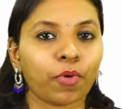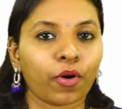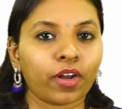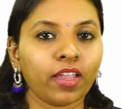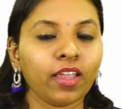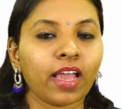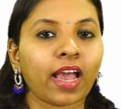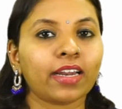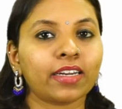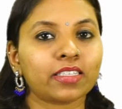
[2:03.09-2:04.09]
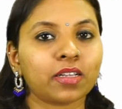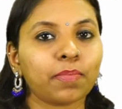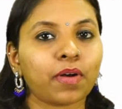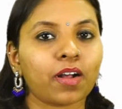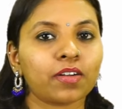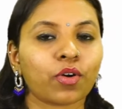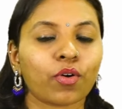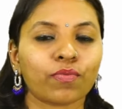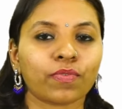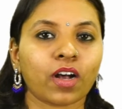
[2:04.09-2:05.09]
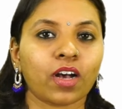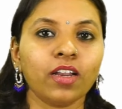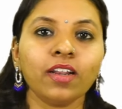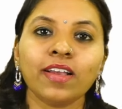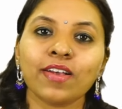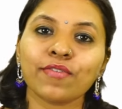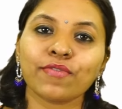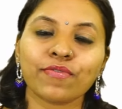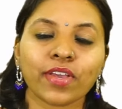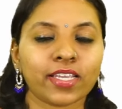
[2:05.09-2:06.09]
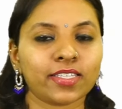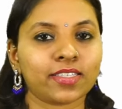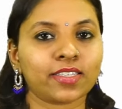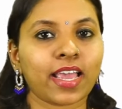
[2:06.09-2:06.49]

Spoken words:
body and it is a part of our face.